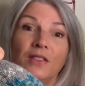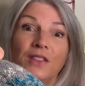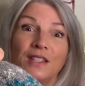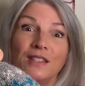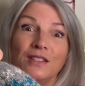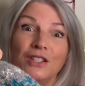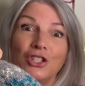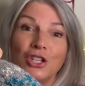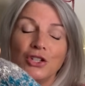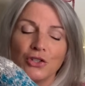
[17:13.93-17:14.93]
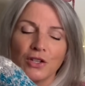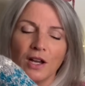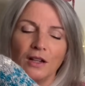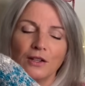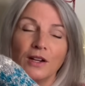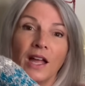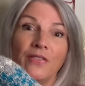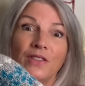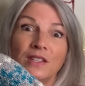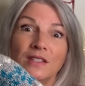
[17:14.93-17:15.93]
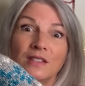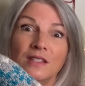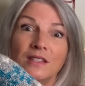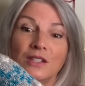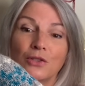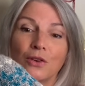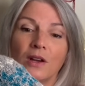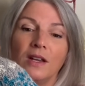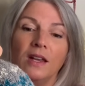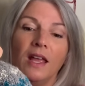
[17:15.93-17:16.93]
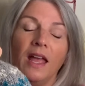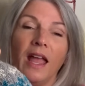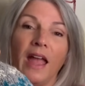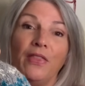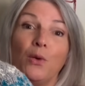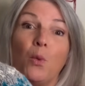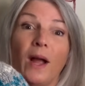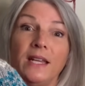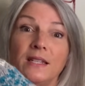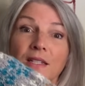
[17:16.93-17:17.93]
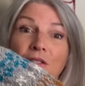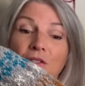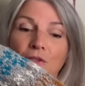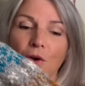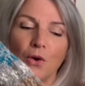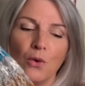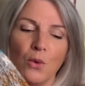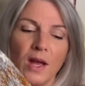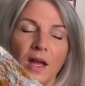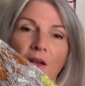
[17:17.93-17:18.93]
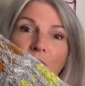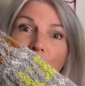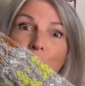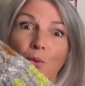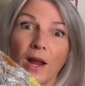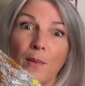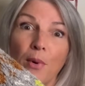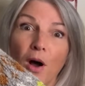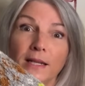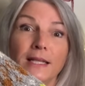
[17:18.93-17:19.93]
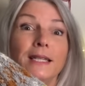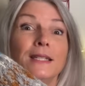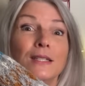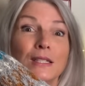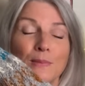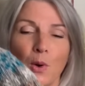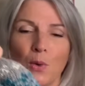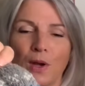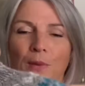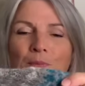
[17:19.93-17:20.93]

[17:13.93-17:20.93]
This is the ginger color, and this is the citron, and the white is snow. The gray body is smoke.